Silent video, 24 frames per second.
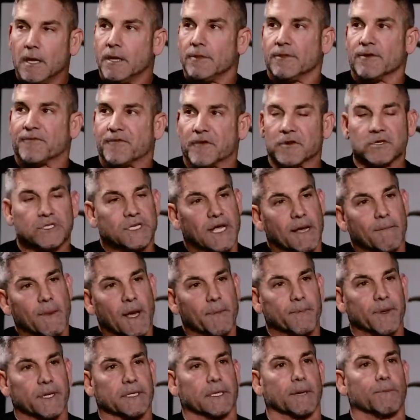The first time I
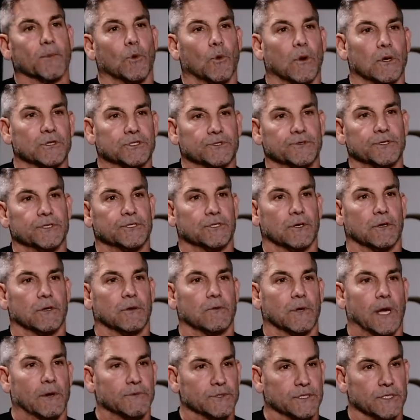picked up a Wall Street
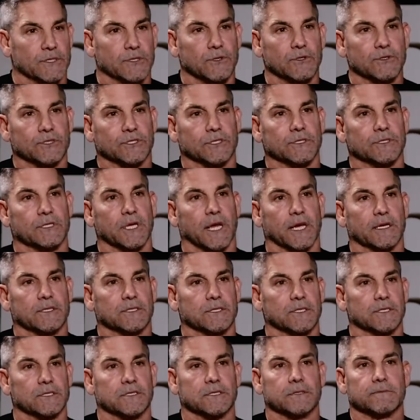Journal, I was in Houston,
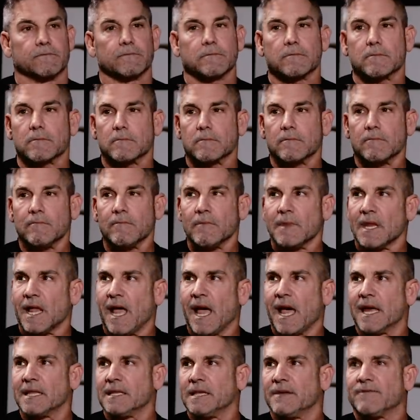Texas.
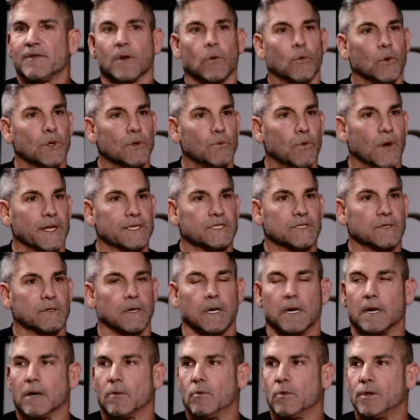I lived at Woodway,
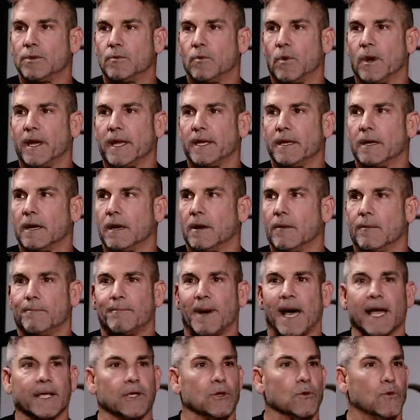uh, Woodway uh,
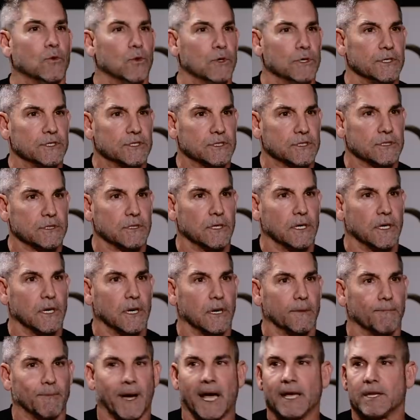Bayou Woods,
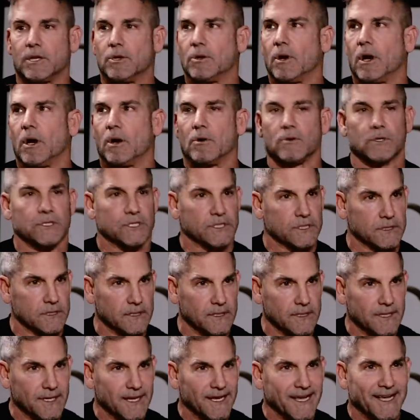uh, Bayou Oaks
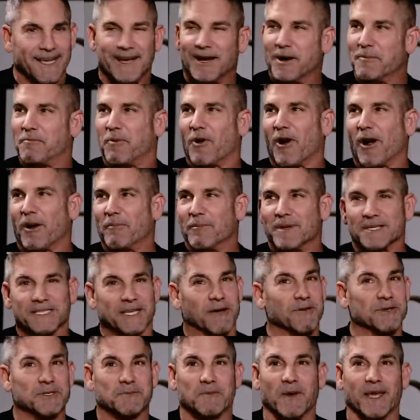apartments.
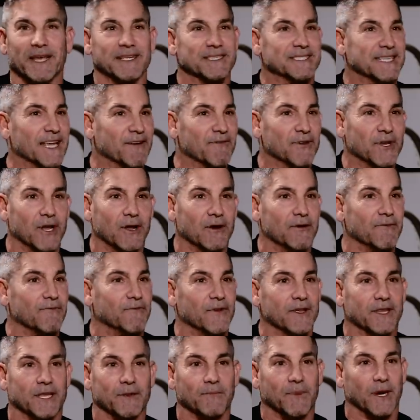I was paying
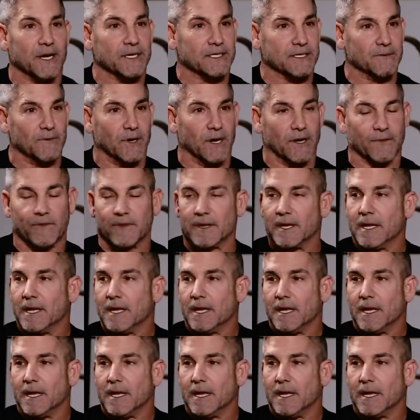750 bucks a month